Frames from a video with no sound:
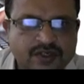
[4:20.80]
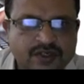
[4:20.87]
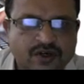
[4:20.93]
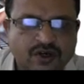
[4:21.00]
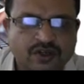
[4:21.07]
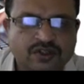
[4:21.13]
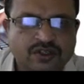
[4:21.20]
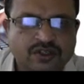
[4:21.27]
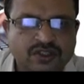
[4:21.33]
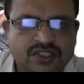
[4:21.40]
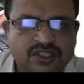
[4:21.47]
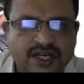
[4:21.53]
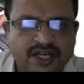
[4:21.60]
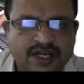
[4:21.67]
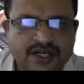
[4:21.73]
On the
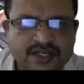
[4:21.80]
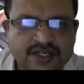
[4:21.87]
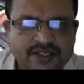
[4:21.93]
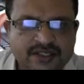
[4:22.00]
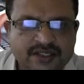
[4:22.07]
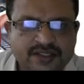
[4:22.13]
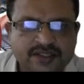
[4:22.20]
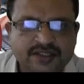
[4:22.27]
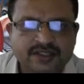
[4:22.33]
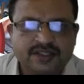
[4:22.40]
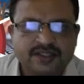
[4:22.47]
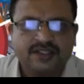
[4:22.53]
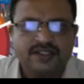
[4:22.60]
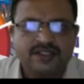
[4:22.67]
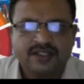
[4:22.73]
other hand,
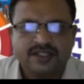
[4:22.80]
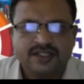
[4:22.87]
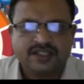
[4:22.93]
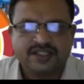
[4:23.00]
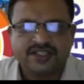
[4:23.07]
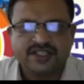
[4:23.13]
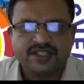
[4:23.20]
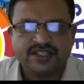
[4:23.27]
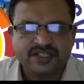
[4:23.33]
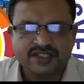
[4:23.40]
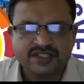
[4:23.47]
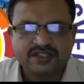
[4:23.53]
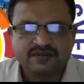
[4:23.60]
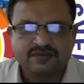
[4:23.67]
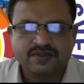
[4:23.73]

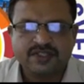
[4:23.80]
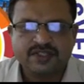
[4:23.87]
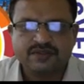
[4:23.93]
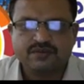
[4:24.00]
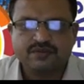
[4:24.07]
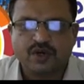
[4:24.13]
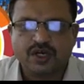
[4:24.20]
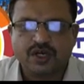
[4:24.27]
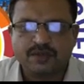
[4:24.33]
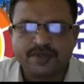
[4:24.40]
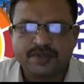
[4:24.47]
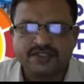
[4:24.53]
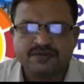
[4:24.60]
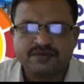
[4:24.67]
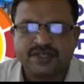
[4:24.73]
gears with small
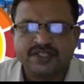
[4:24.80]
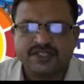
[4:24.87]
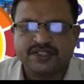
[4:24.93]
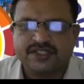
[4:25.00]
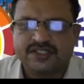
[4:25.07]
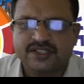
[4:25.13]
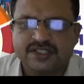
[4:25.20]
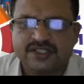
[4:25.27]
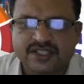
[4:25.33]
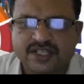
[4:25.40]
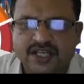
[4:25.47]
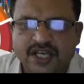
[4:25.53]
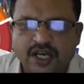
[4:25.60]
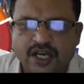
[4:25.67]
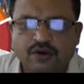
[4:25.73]
face width
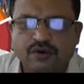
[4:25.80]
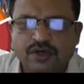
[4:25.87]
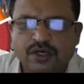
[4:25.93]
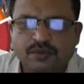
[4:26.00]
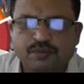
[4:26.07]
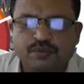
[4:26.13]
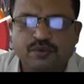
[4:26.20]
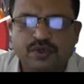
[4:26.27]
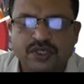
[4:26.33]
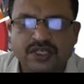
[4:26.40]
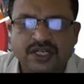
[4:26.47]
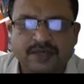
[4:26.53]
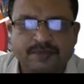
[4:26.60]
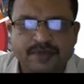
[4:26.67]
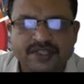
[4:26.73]
have a poor
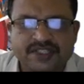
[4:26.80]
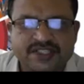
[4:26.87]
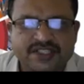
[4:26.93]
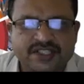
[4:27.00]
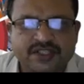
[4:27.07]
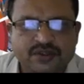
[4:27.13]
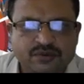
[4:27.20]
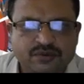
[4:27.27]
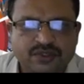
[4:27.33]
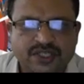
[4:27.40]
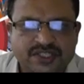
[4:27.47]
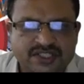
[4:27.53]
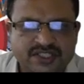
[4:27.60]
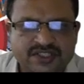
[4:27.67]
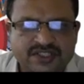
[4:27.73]
capacity to
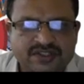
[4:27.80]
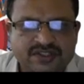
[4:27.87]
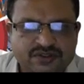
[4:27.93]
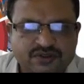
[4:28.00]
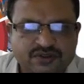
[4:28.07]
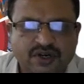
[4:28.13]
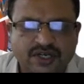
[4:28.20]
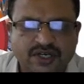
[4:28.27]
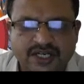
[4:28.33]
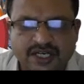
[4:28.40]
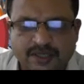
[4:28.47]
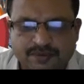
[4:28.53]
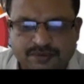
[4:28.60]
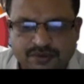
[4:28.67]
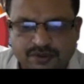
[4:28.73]
resist shock and
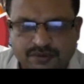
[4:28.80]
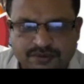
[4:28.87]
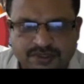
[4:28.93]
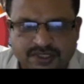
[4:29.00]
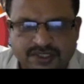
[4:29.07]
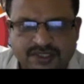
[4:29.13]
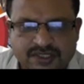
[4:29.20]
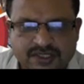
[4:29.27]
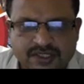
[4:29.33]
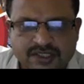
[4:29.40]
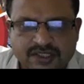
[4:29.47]
absorptions.